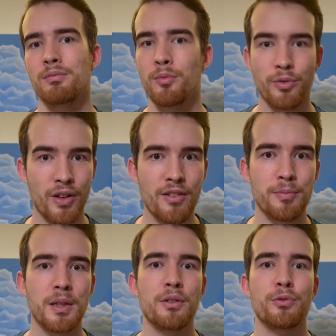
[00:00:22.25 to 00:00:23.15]

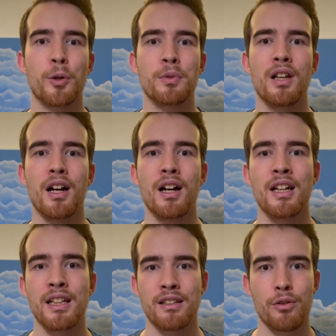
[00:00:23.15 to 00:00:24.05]
5-minute formula
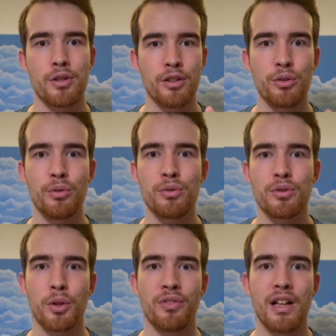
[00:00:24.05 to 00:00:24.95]
that you can use
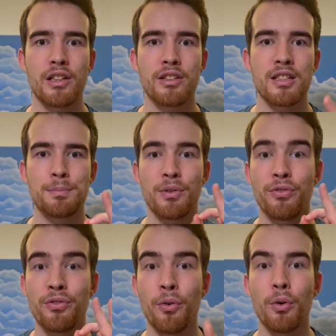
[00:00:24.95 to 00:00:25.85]
to evaluate this
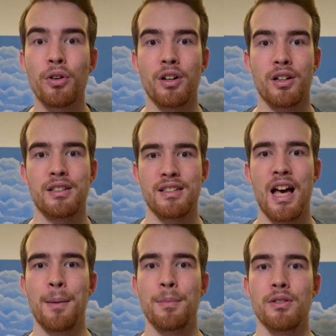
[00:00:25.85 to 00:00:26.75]
before this
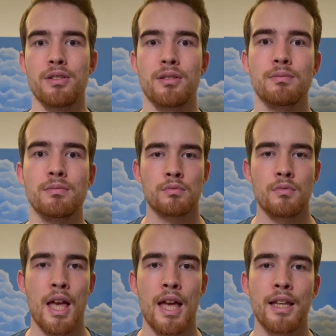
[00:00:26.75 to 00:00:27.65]
happens.
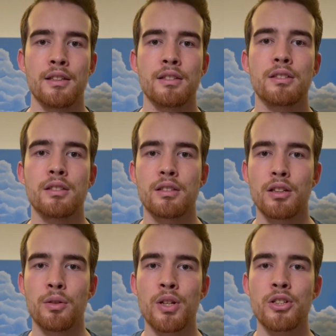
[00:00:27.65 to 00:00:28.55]
And the
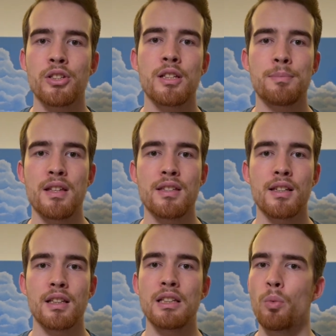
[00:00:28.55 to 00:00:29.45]
question is
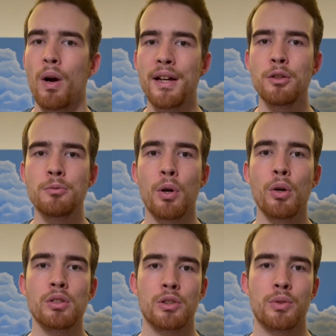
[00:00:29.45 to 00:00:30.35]
basically, why do
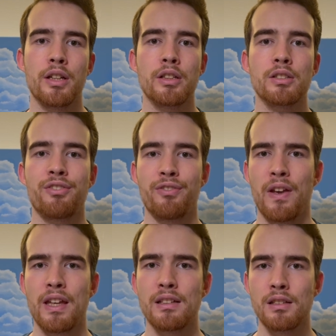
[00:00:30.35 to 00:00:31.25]
most traders
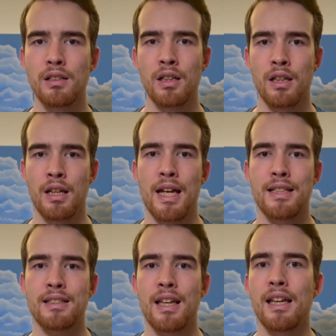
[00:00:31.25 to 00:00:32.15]
fail at
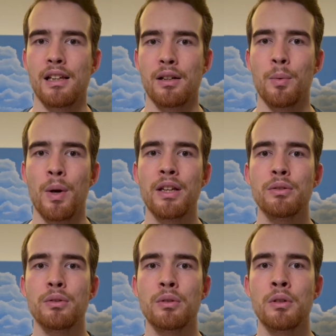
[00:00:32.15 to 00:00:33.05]
scaling? Why
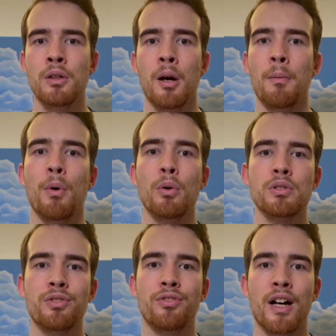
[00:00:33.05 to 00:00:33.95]
do
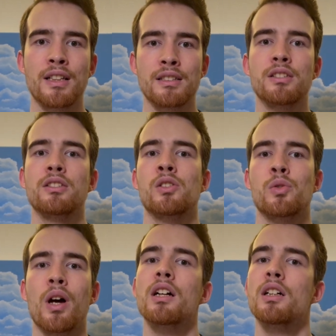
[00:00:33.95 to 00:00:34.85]
most funds
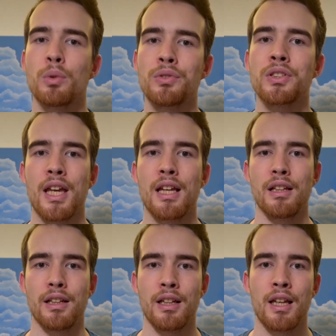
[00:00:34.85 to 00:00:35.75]
struggle with
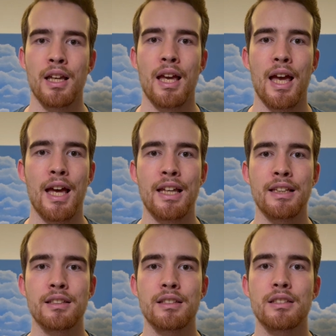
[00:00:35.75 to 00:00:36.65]
scaling?
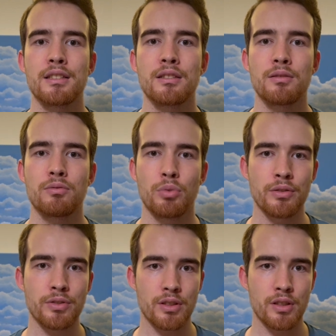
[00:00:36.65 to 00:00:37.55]
And one
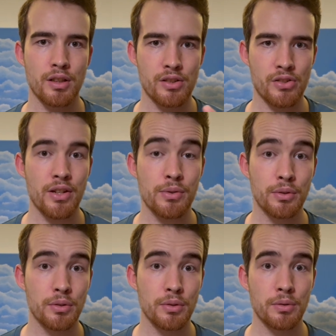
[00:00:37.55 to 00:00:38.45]
of the
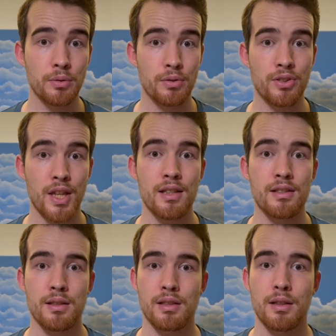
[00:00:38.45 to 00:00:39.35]
central things,
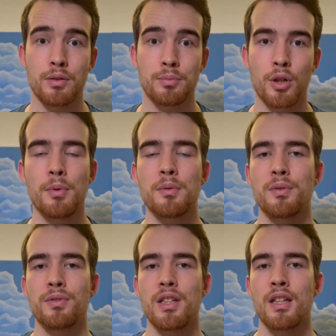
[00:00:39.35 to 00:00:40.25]
the central problems
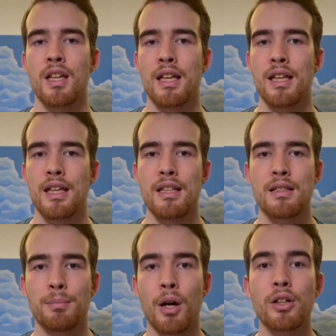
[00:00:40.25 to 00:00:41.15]
with this is
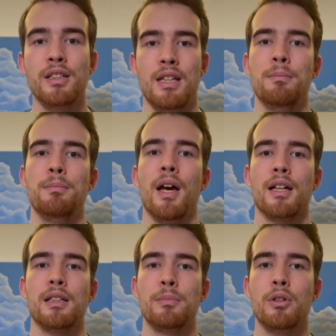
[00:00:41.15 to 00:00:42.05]
market
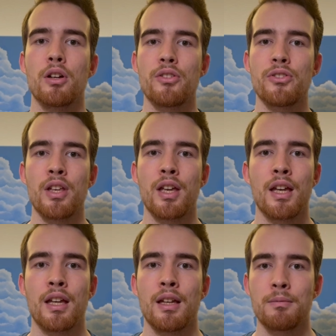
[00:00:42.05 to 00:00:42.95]
impact. Because,
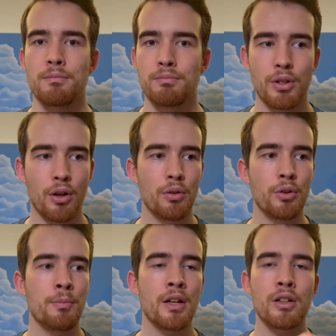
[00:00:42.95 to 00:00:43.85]
no
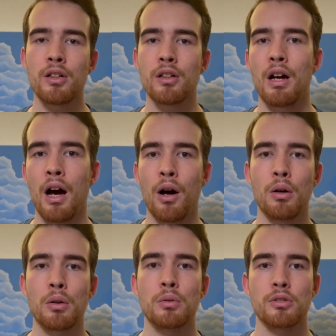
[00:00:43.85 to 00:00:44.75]
matter
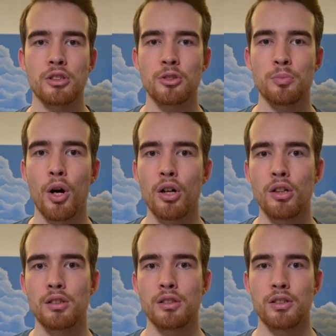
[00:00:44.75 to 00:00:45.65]
how
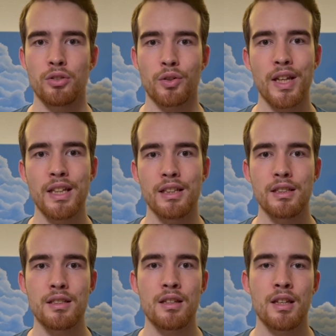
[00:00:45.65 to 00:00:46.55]
small the trade is,